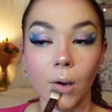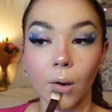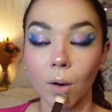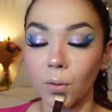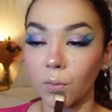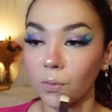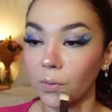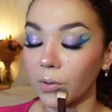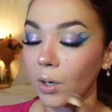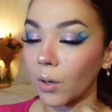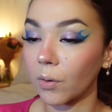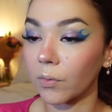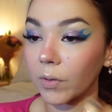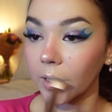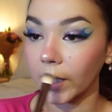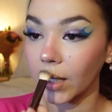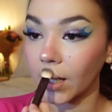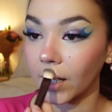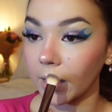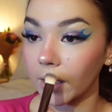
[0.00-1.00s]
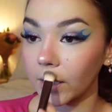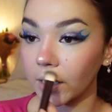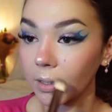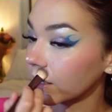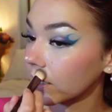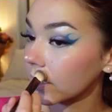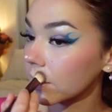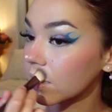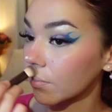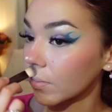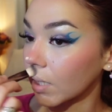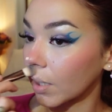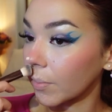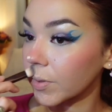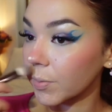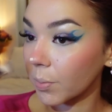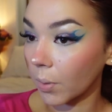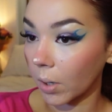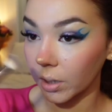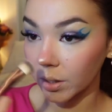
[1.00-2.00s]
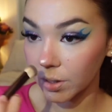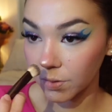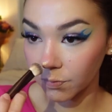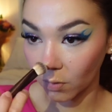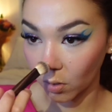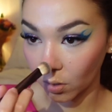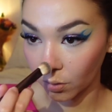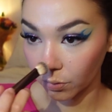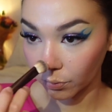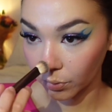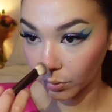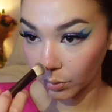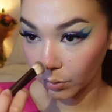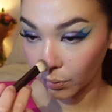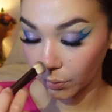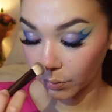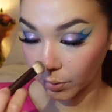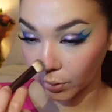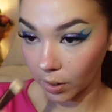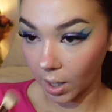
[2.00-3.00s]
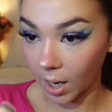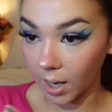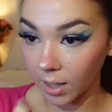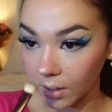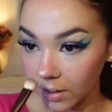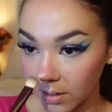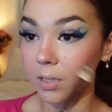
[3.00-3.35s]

over and over again, and I think sometimes products fall through the cracks.